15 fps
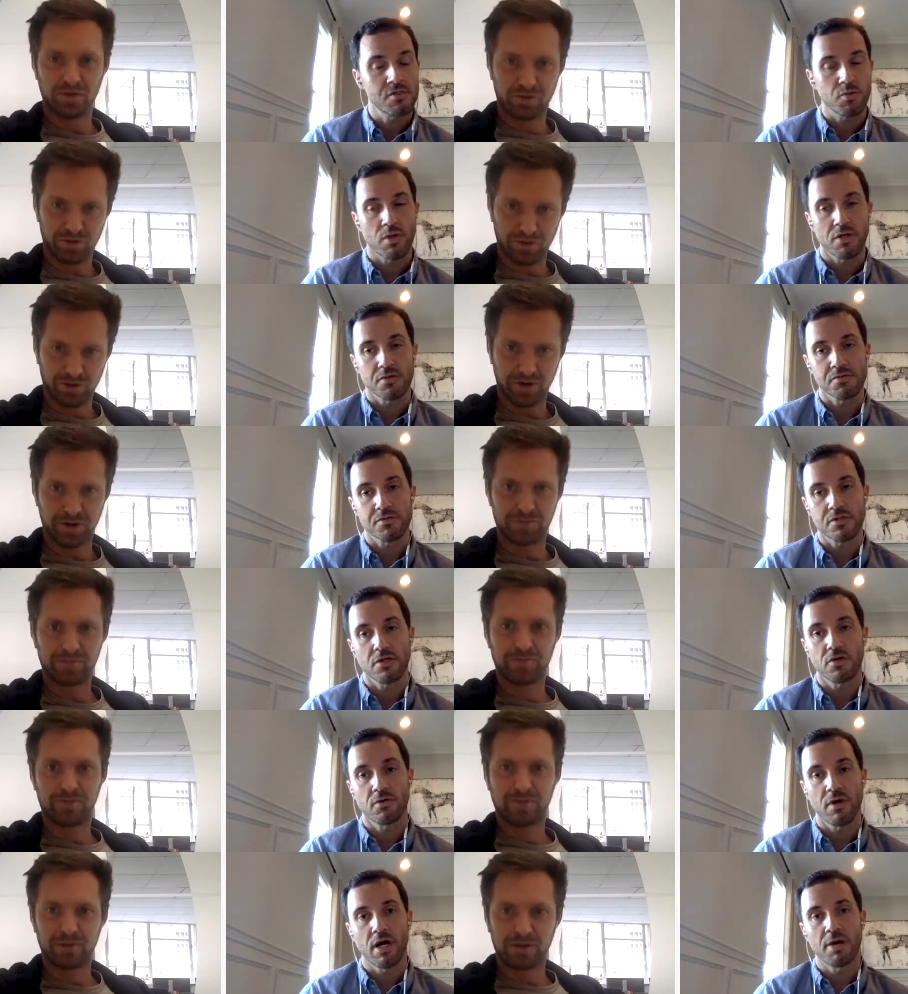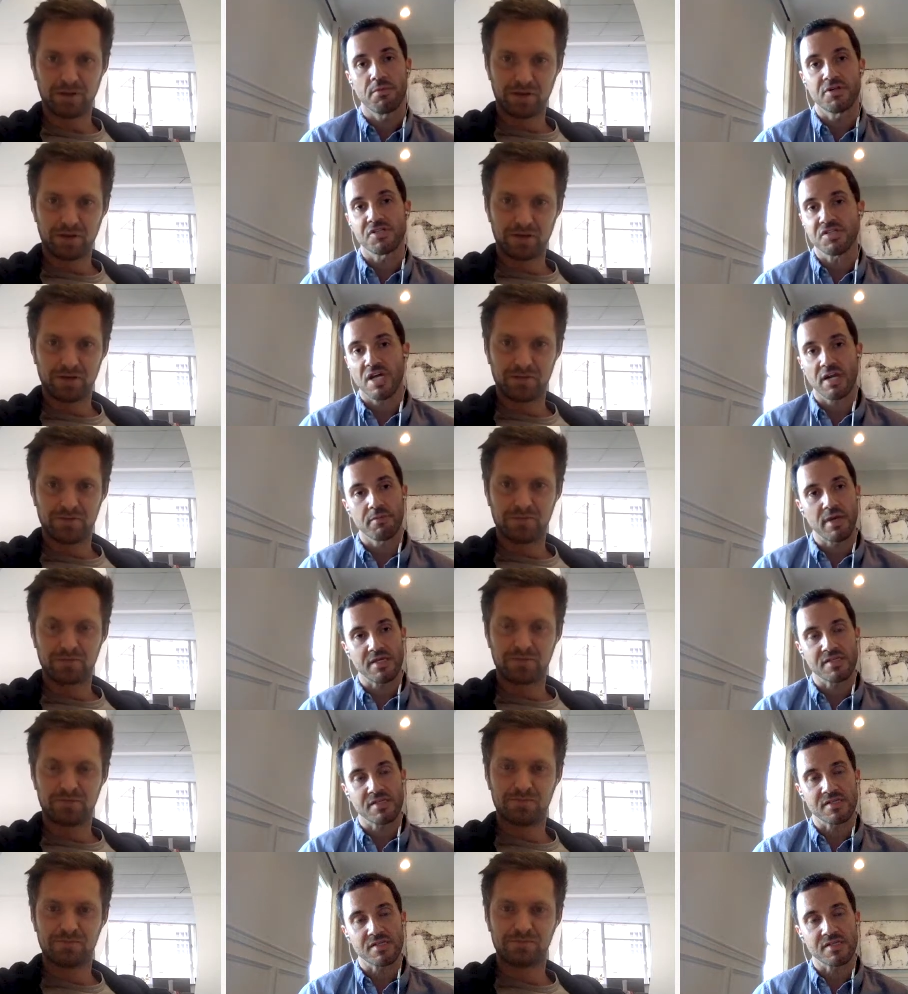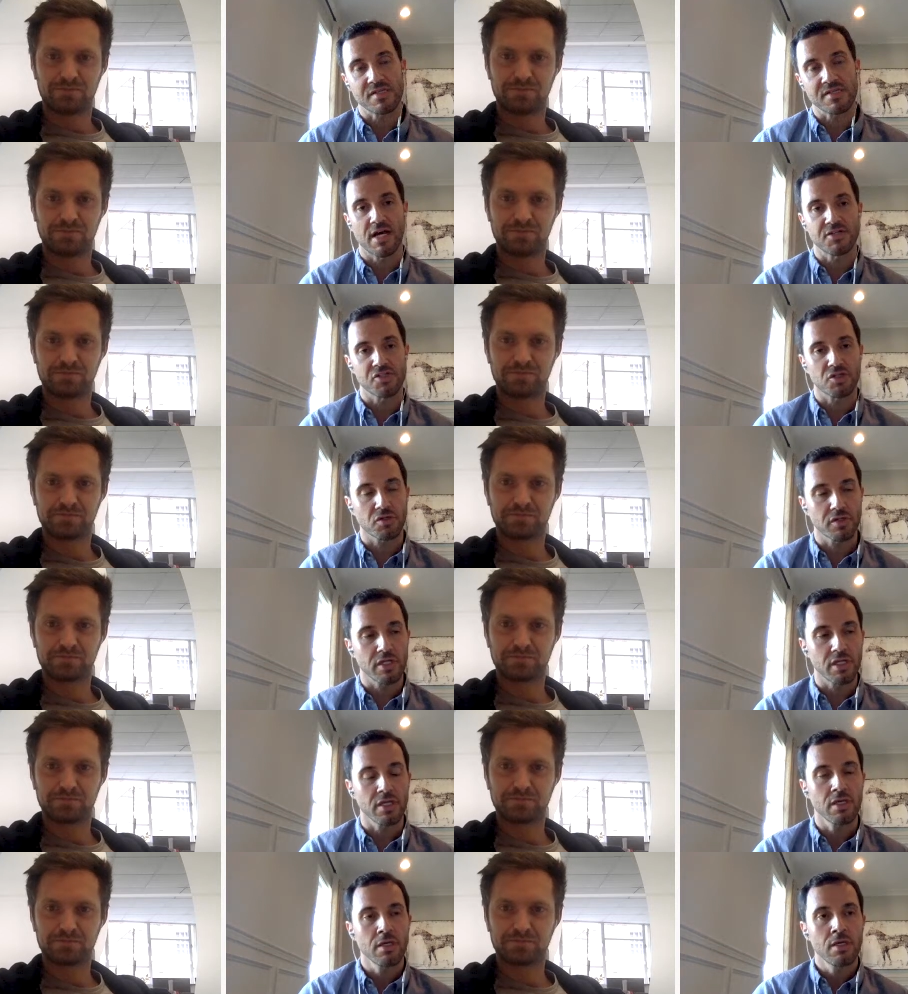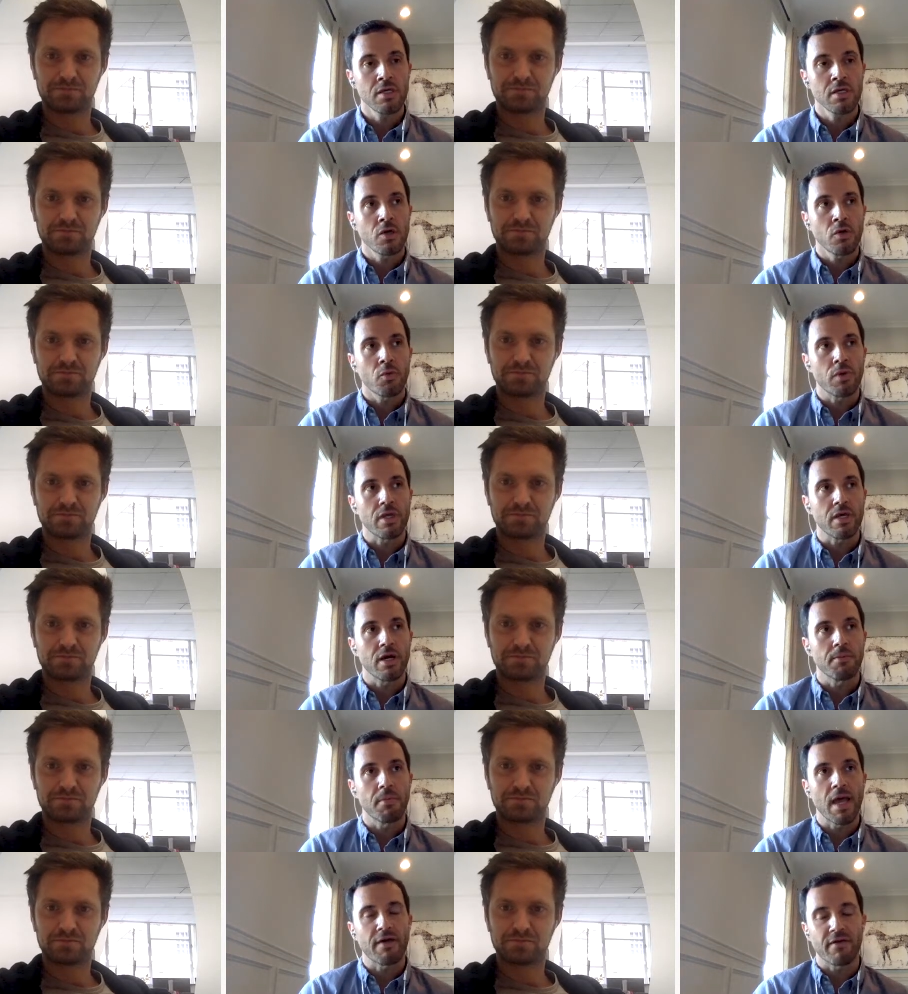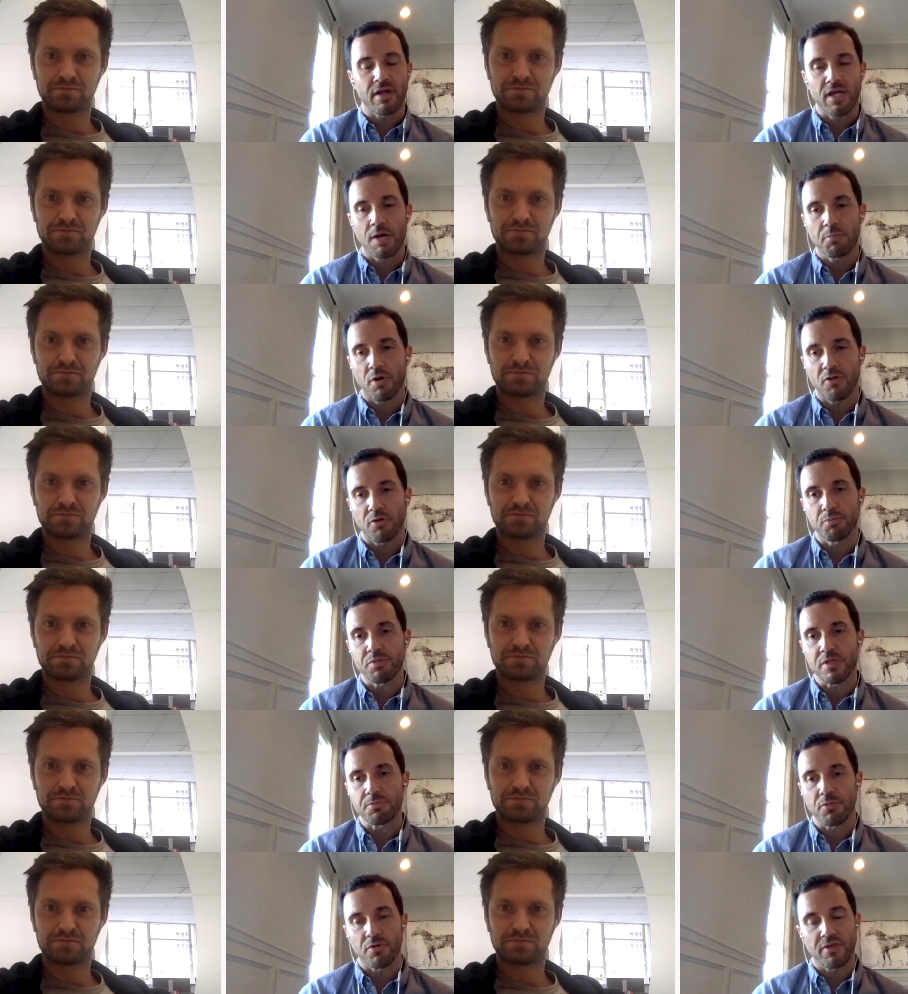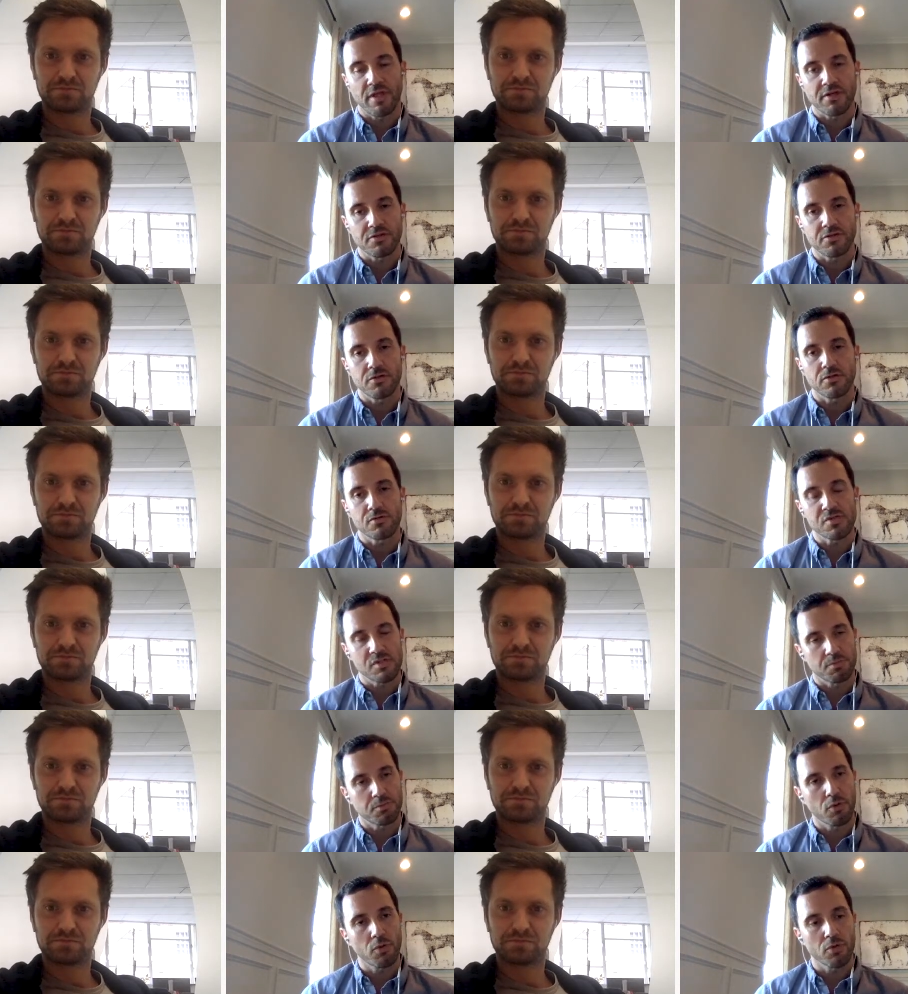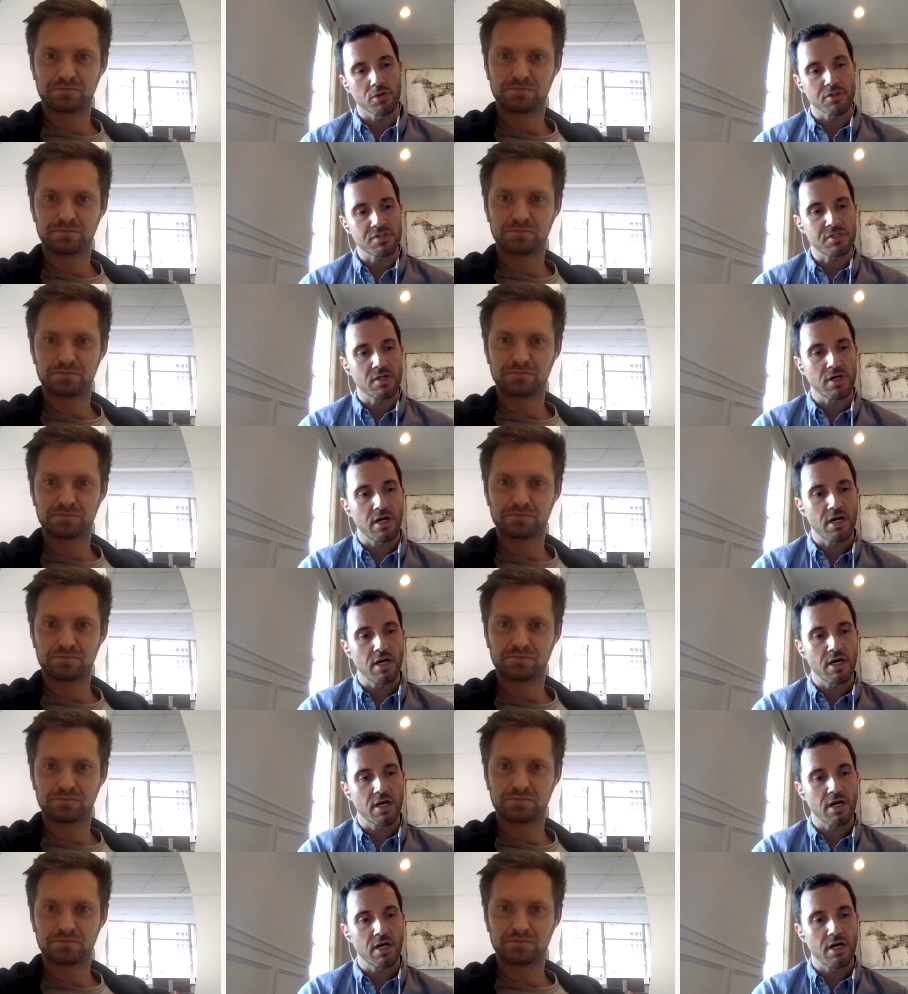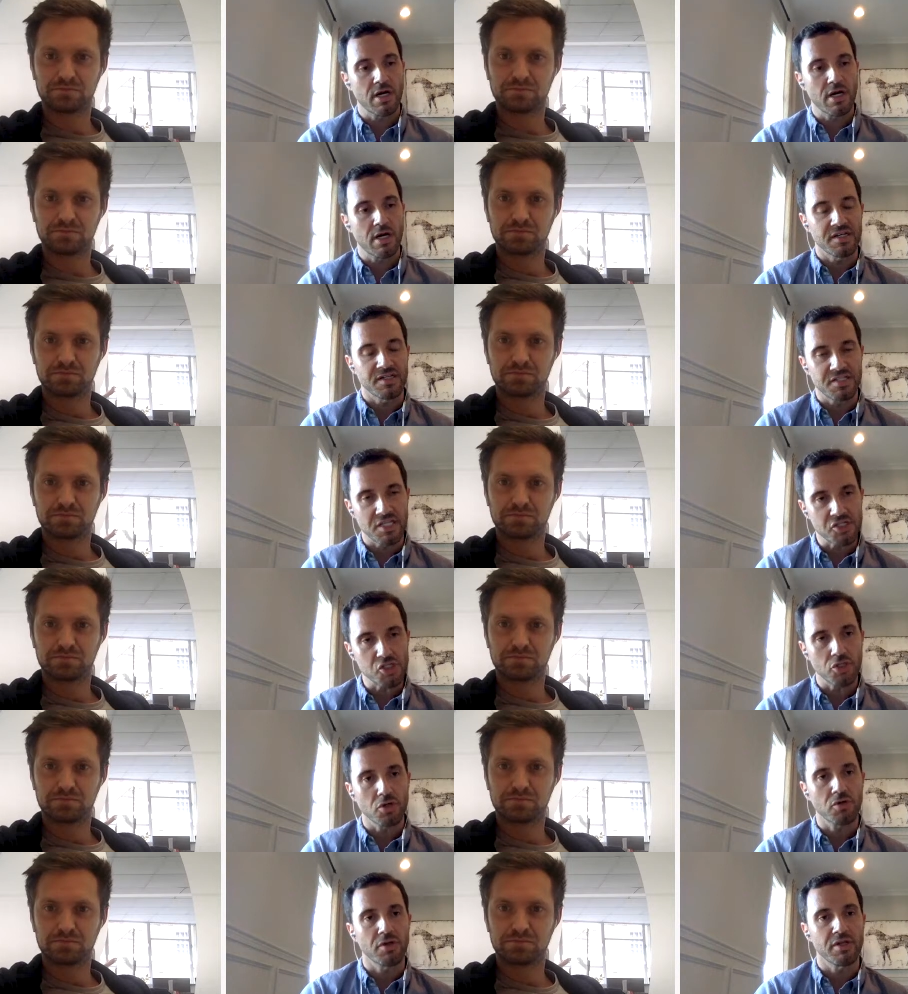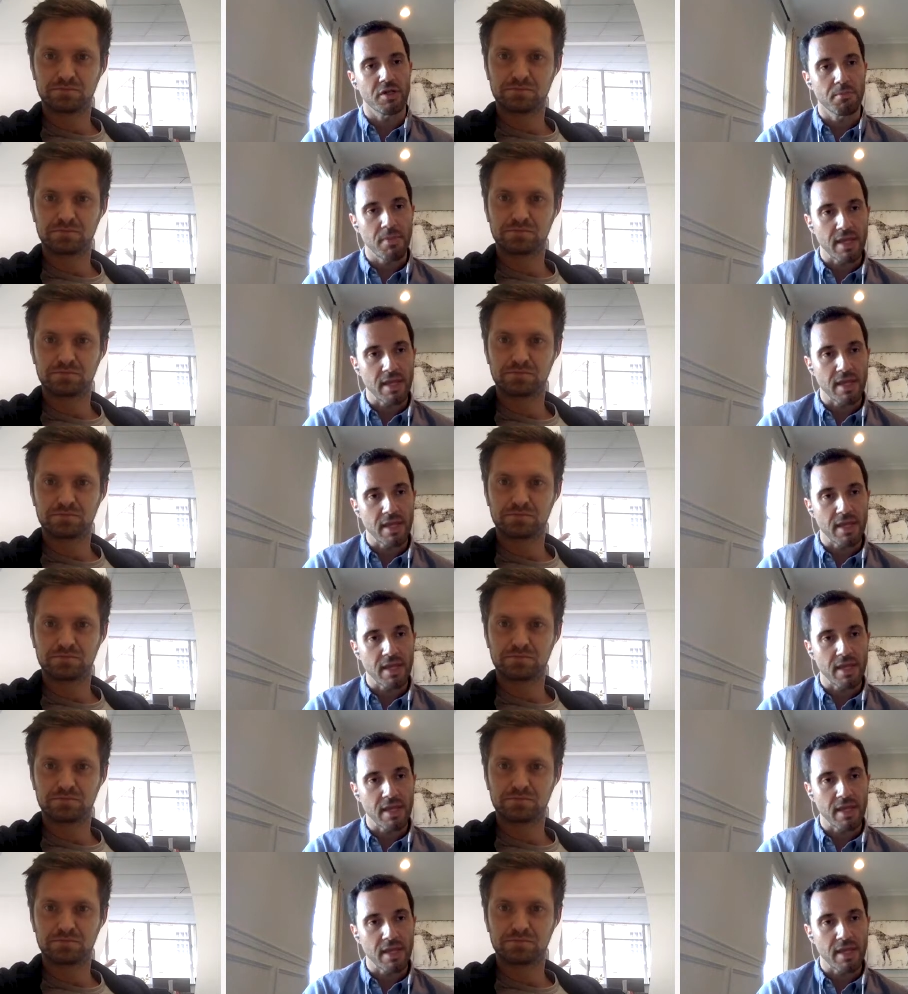Speaker 1: As well. So um, it just kind of makes sense logically. We um, had a couple other people that do support um, kind of digital and